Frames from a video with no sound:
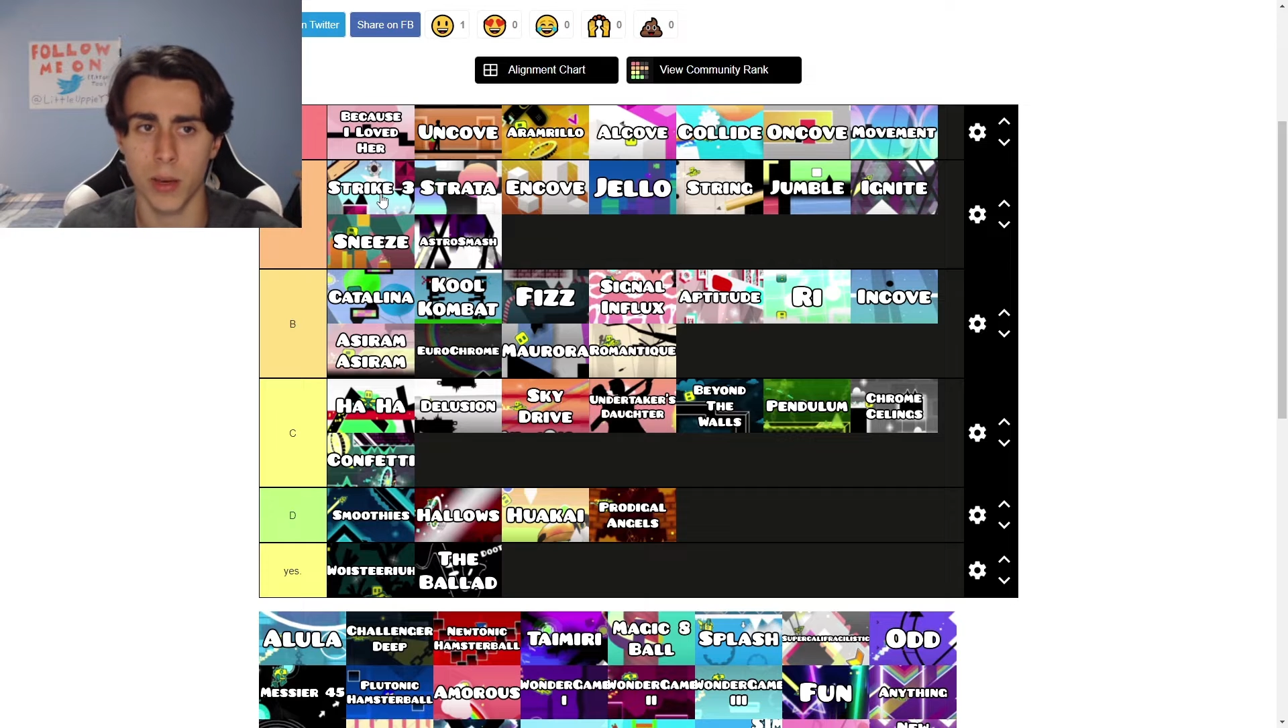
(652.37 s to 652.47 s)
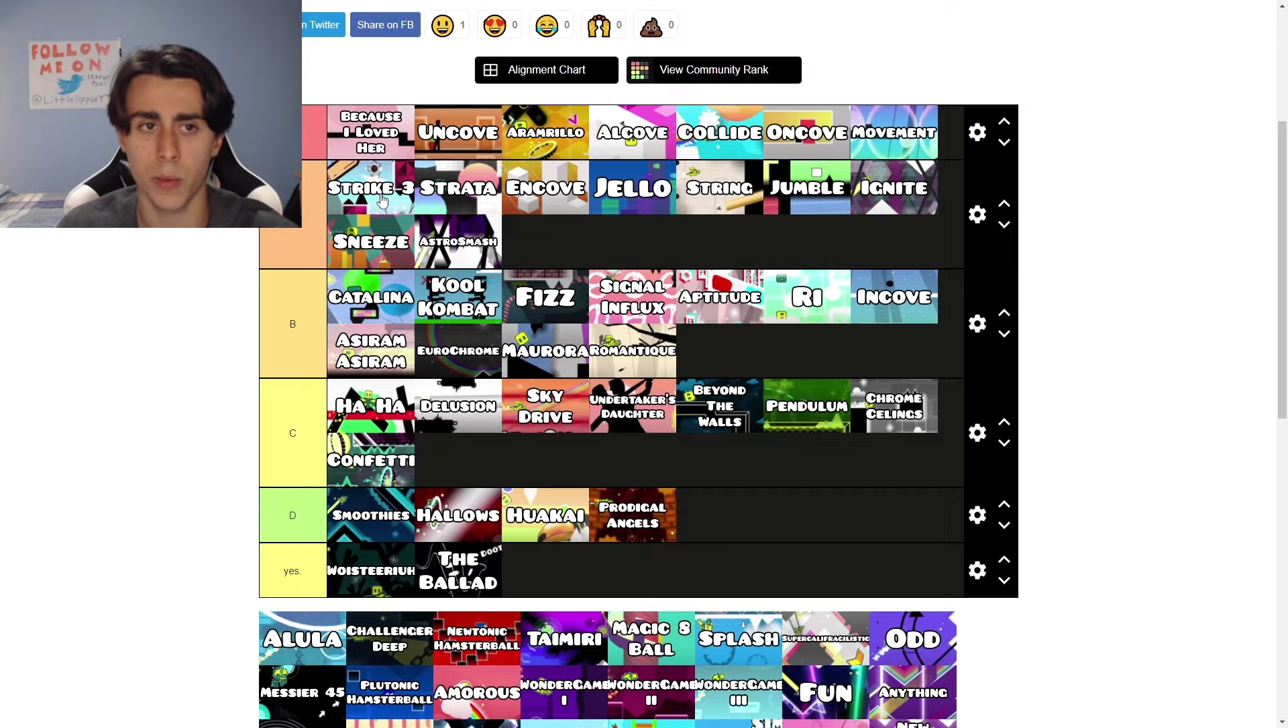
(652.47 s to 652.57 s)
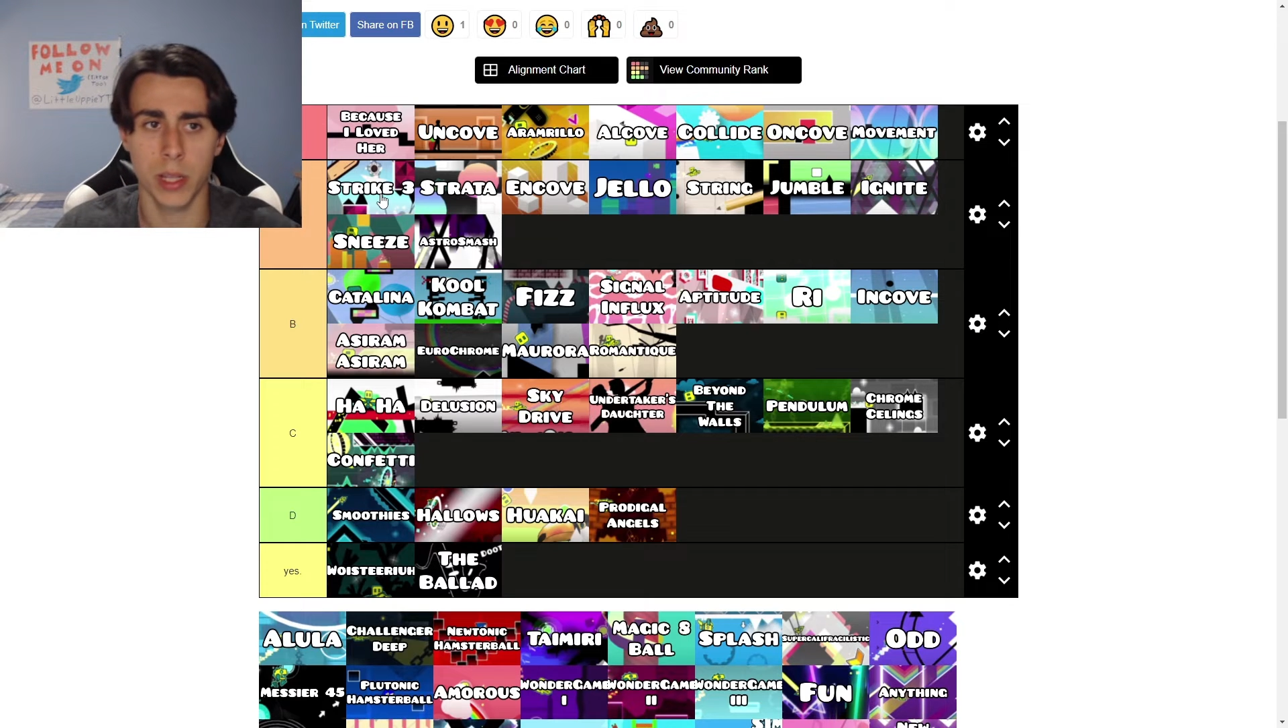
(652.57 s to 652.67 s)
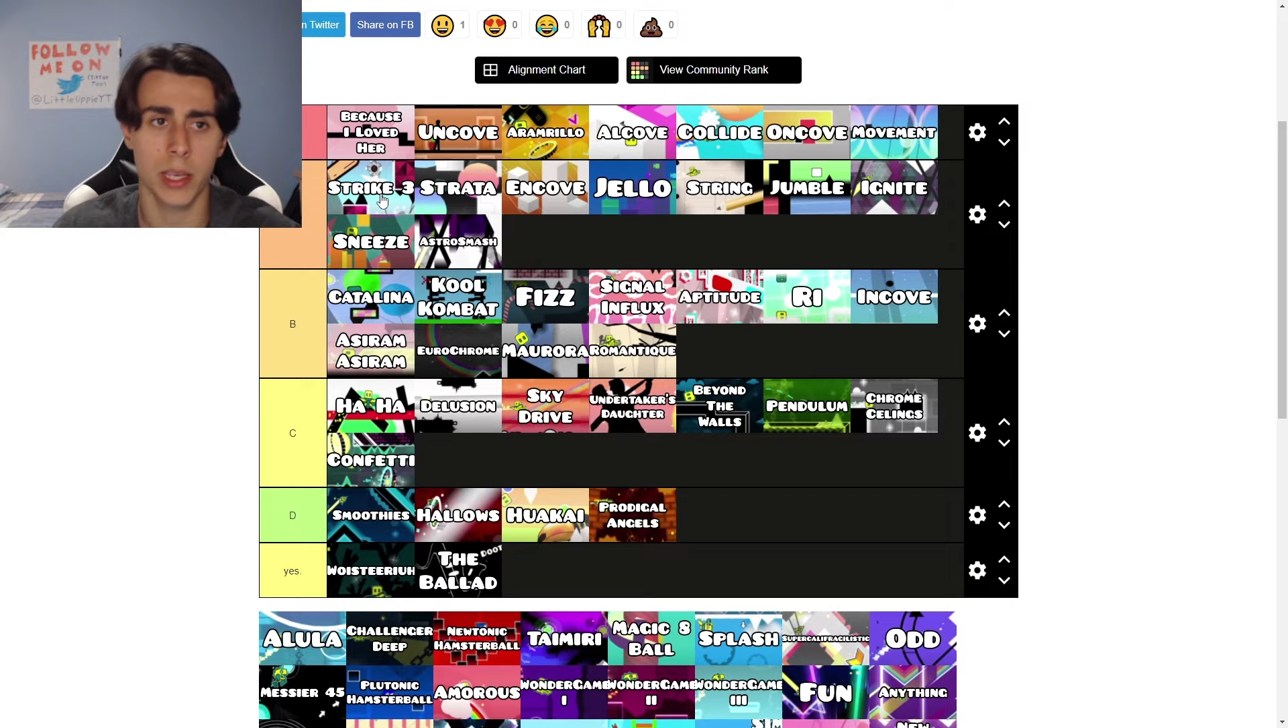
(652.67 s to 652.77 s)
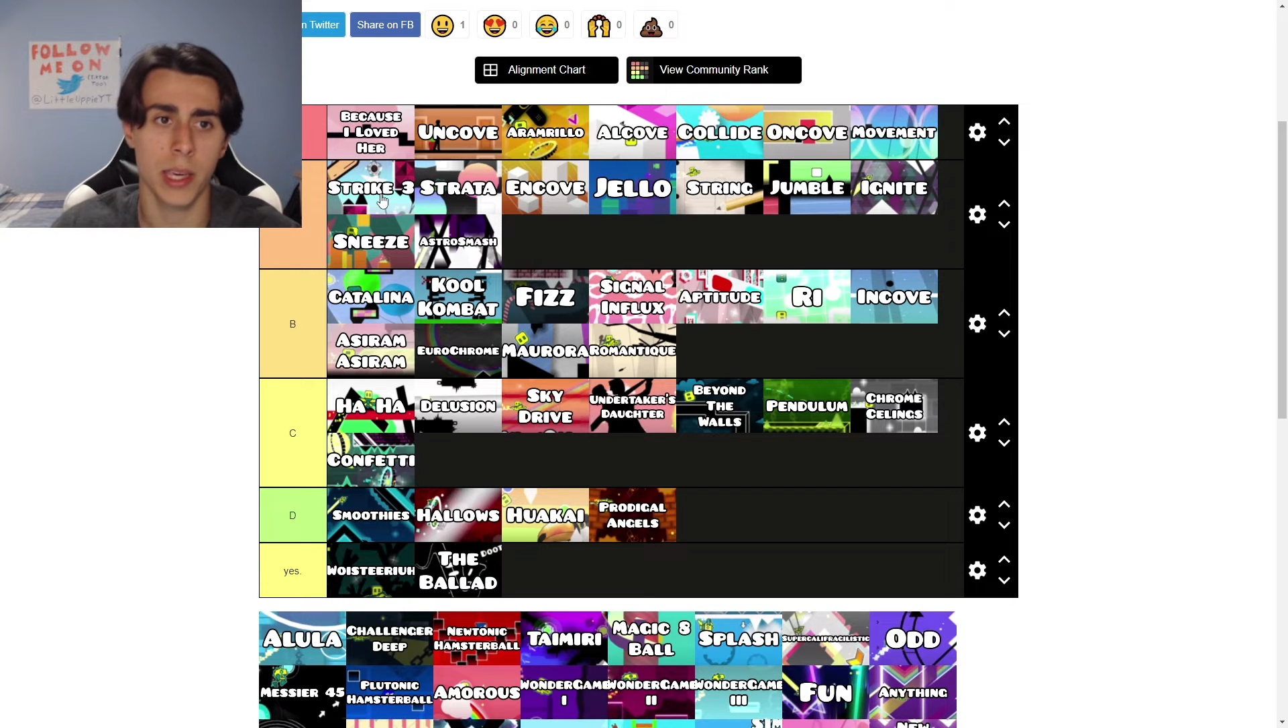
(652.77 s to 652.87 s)
that
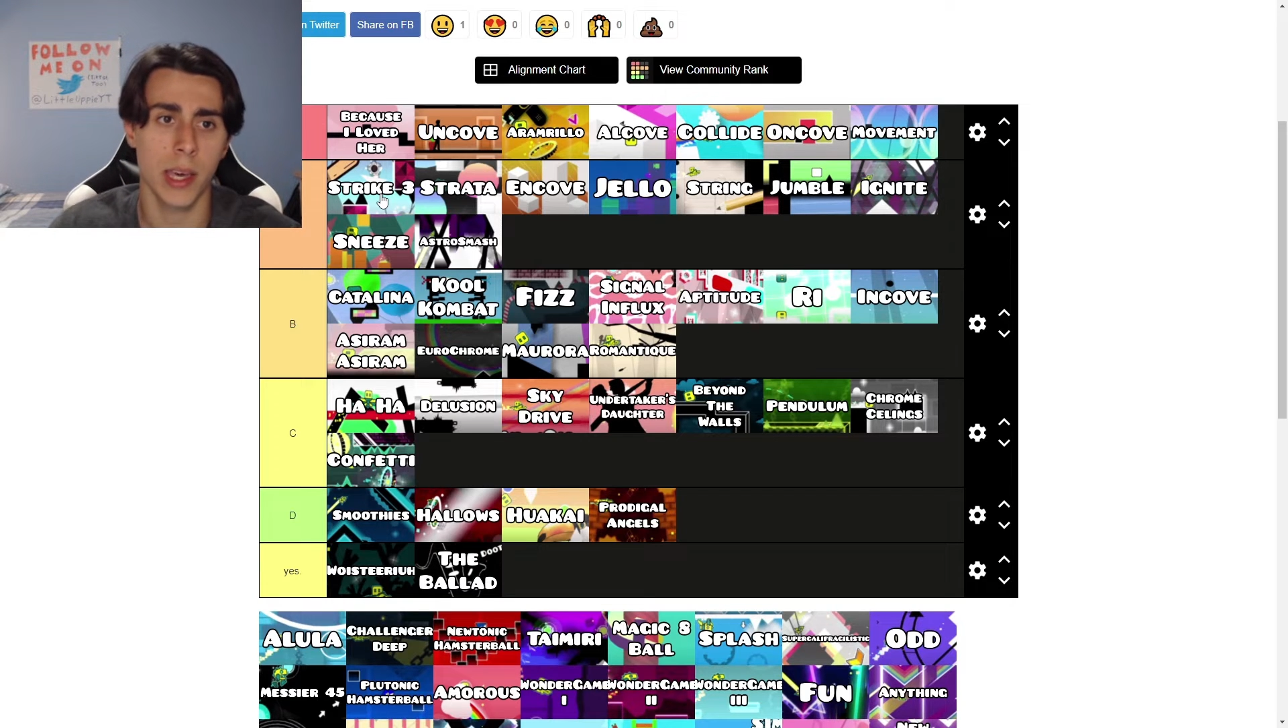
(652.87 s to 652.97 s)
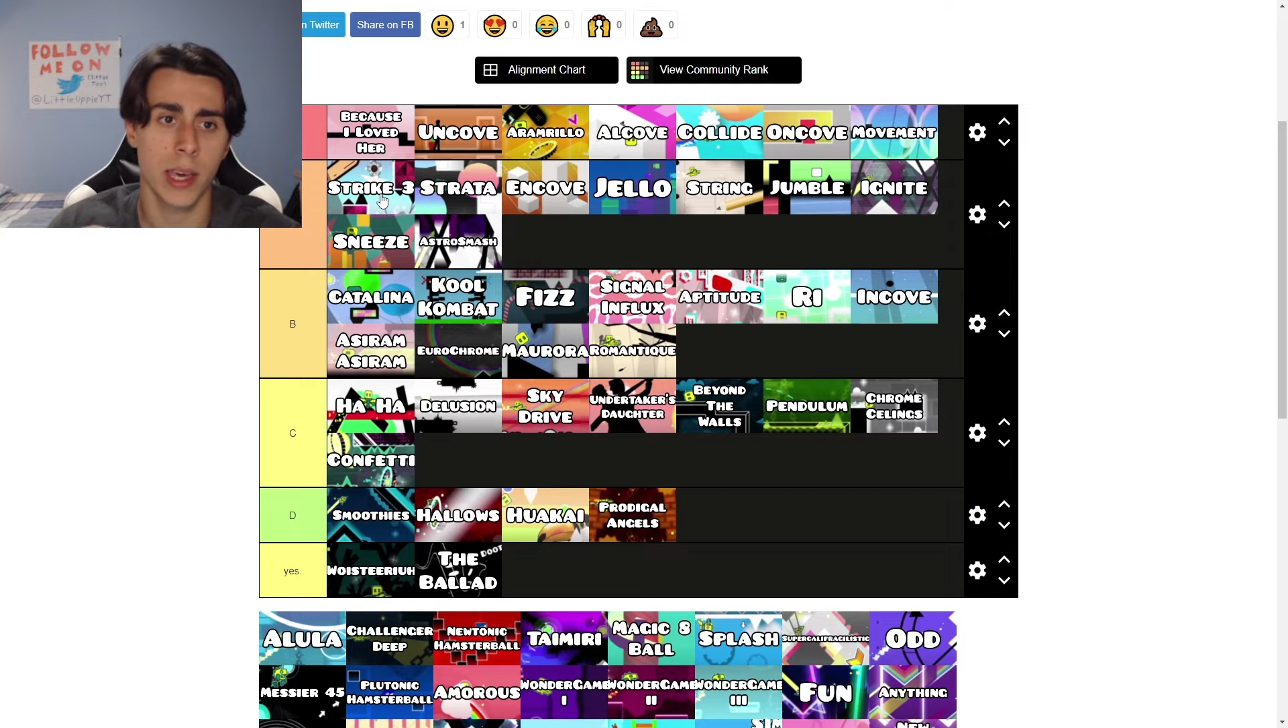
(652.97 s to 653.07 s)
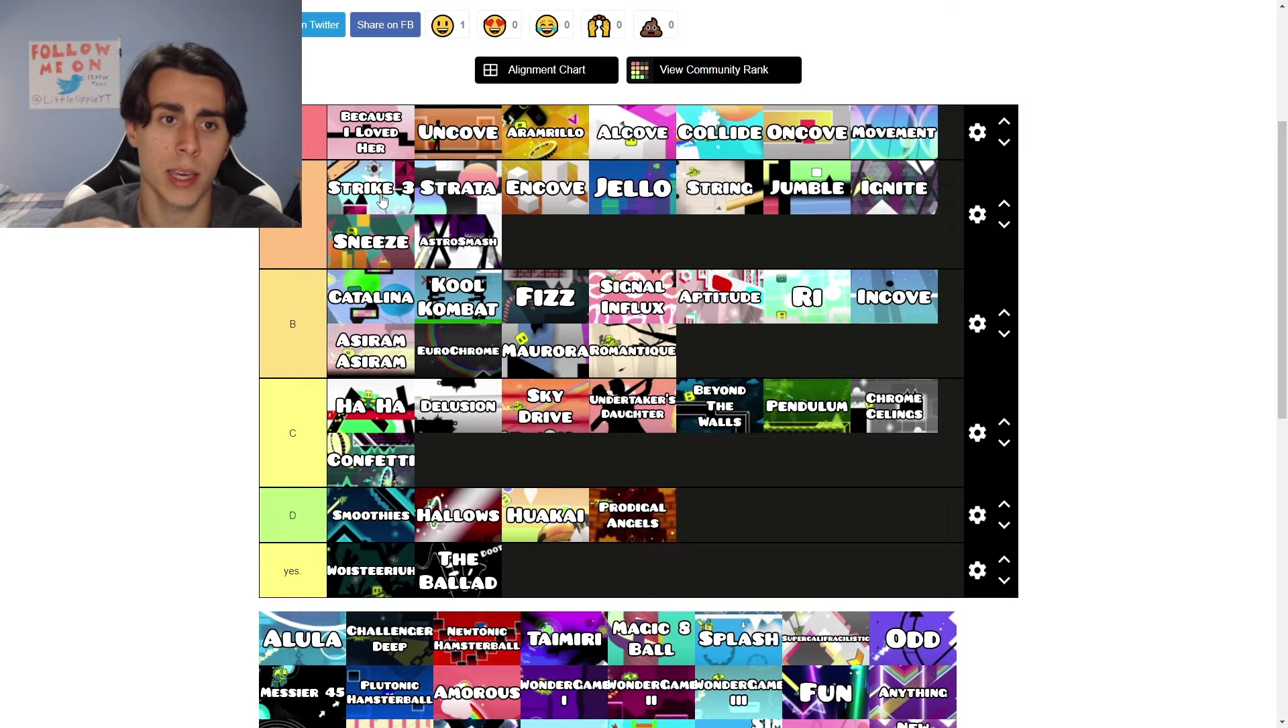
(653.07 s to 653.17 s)
really